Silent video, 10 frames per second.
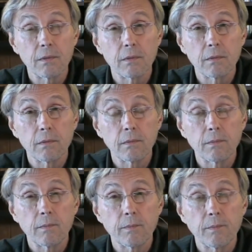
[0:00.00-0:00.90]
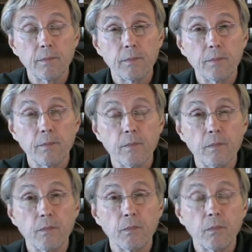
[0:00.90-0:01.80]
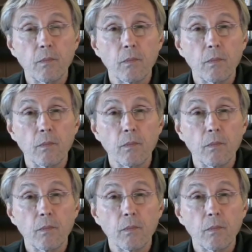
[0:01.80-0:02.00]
[no speech]